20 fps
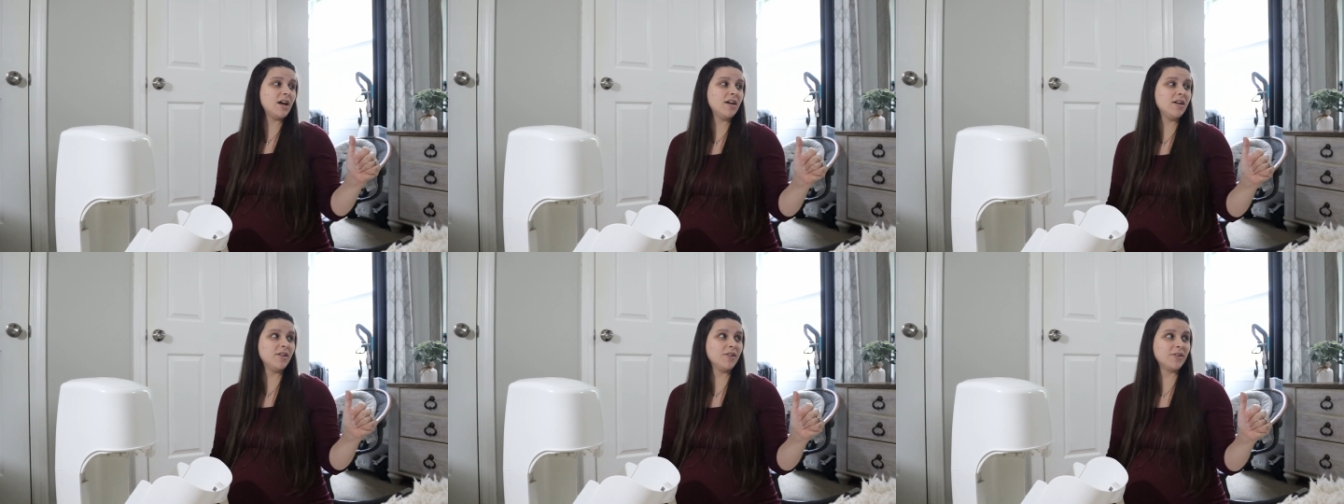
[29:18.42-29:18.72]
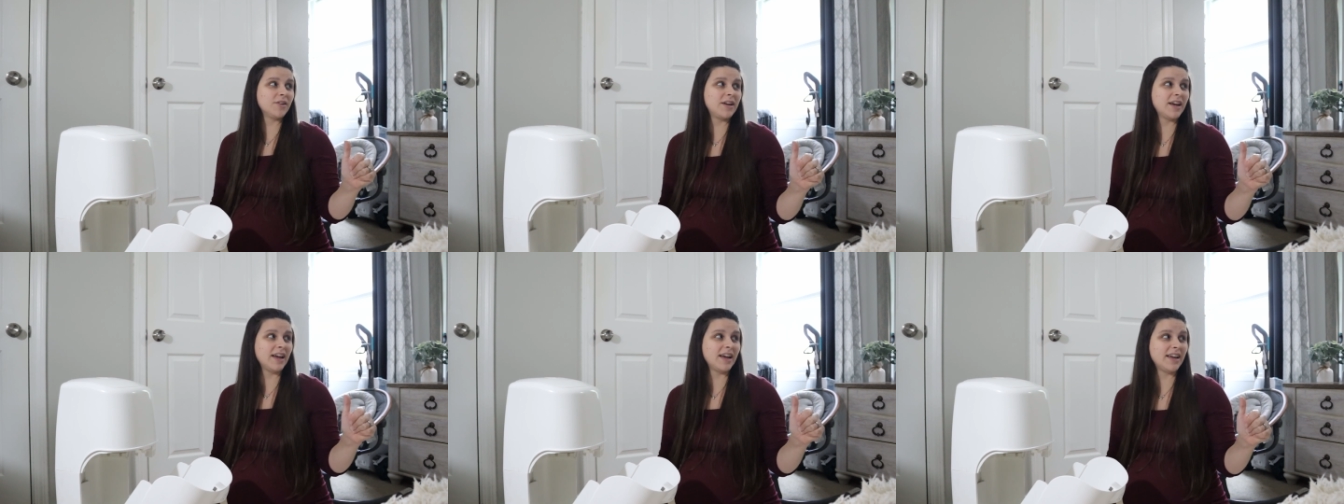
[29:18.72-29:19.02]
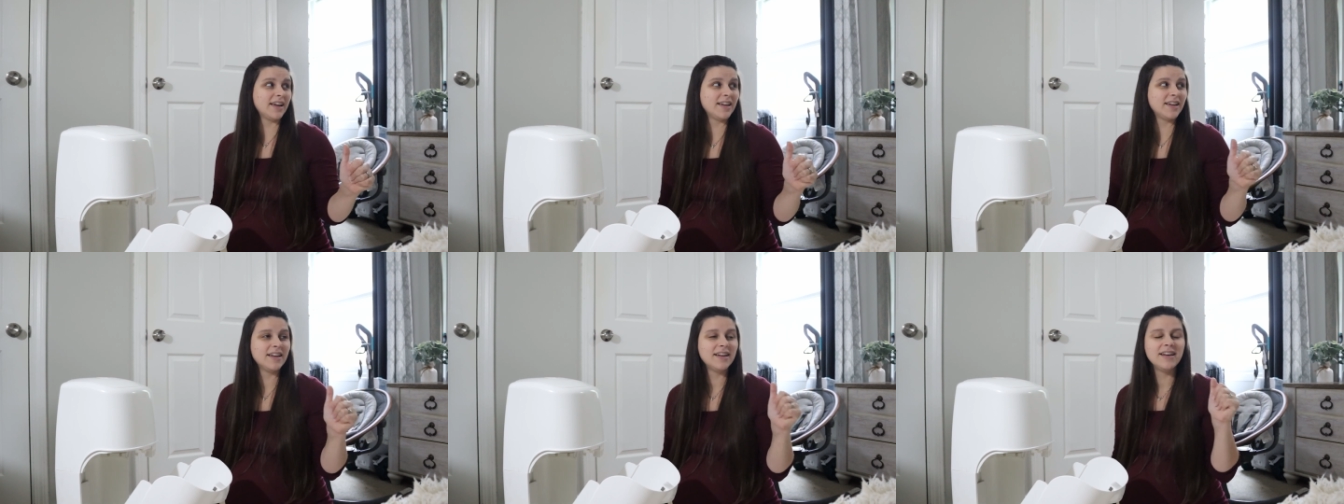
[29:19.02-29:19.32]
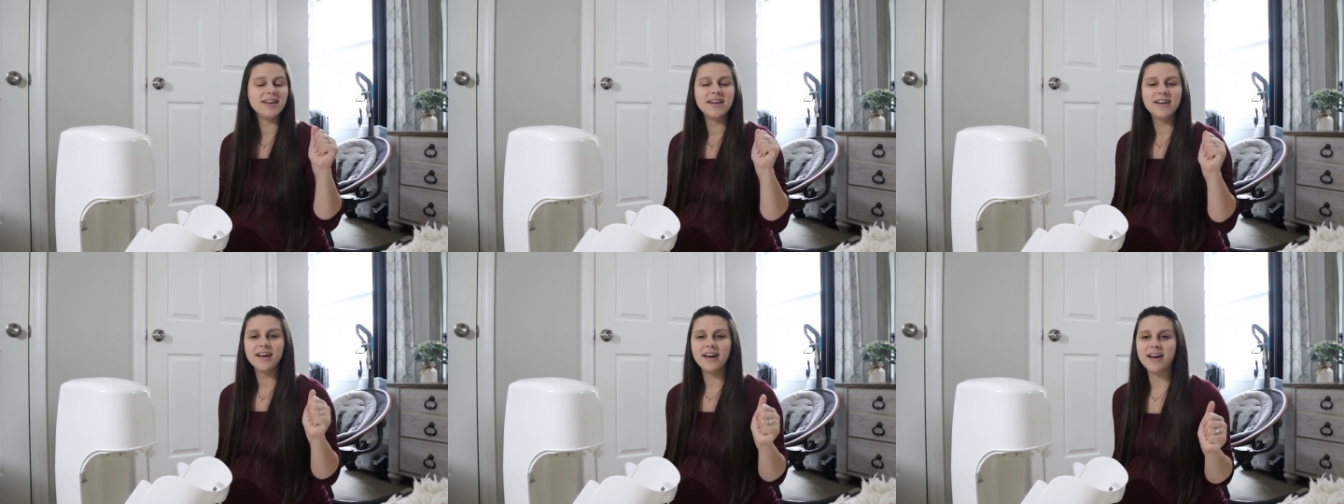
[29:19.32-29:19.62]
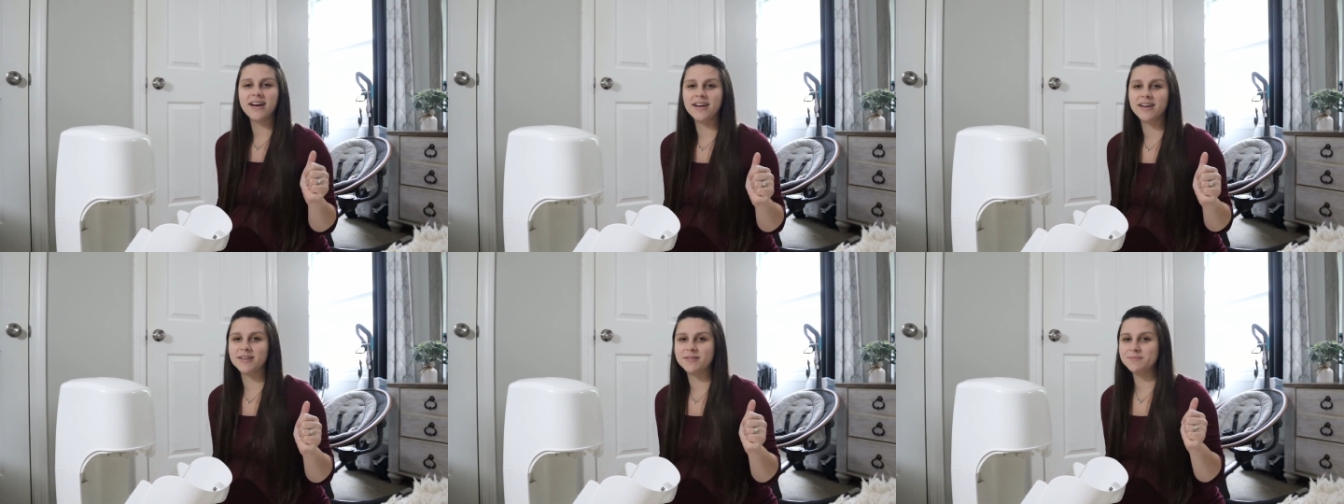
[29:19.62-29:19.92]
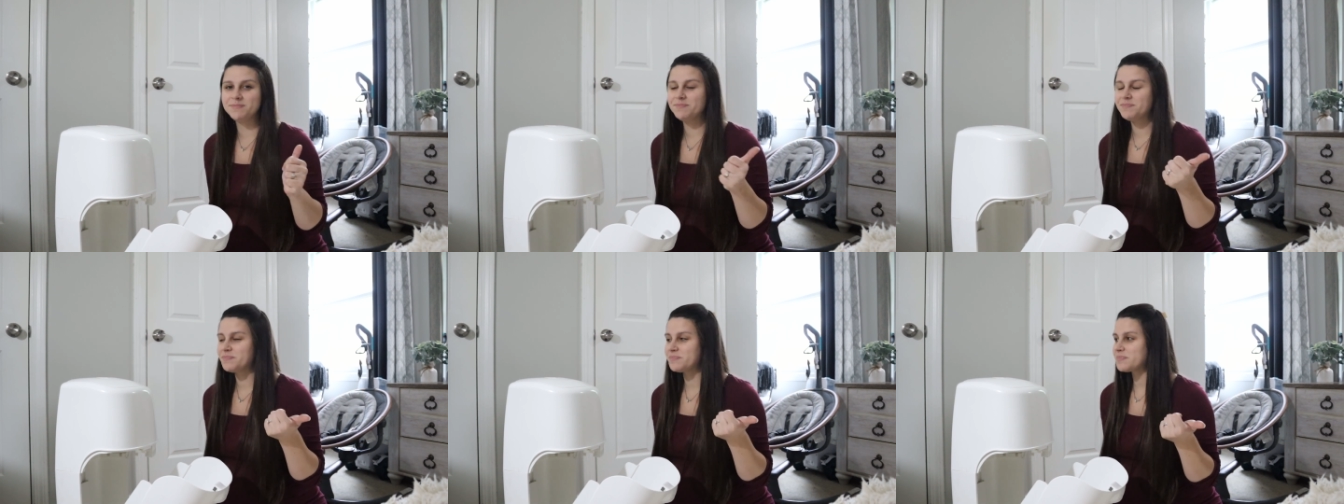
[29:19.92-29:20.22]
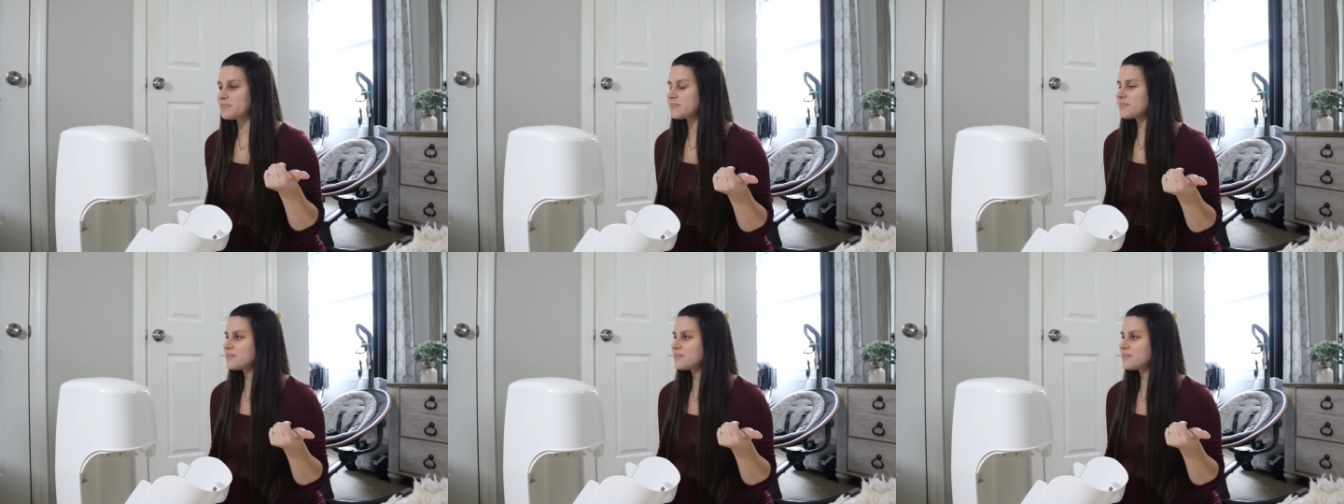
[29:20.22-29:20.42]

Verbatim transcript: okay. Um,